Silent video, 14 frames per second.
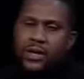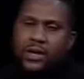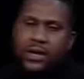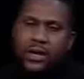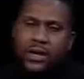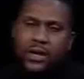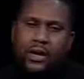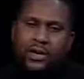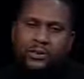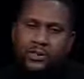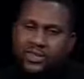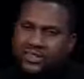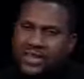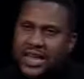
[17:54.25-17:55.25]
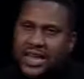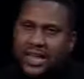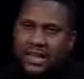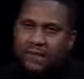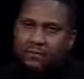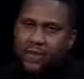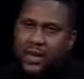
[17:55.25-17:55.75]
Uh, to this
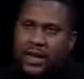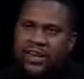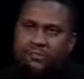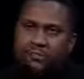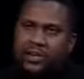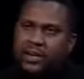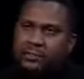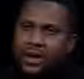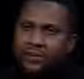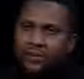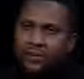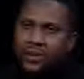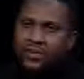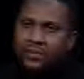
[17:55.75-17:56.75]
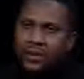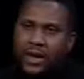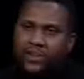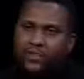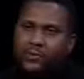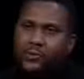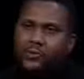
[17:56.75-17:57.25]
day, I have many of my friends from
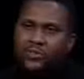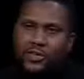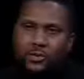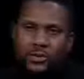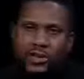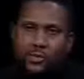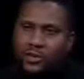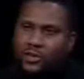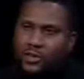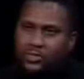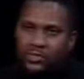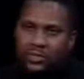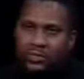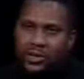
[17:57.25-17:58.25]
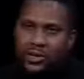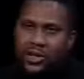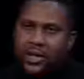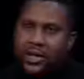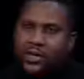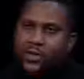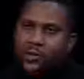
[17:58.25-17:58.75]
high school who still keep in touch with me,
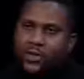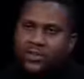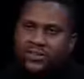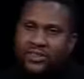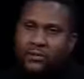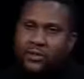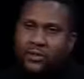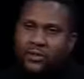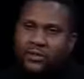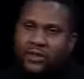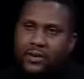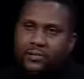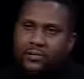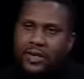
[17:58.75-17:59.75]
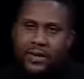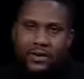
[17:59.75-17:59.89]
or they see me on television.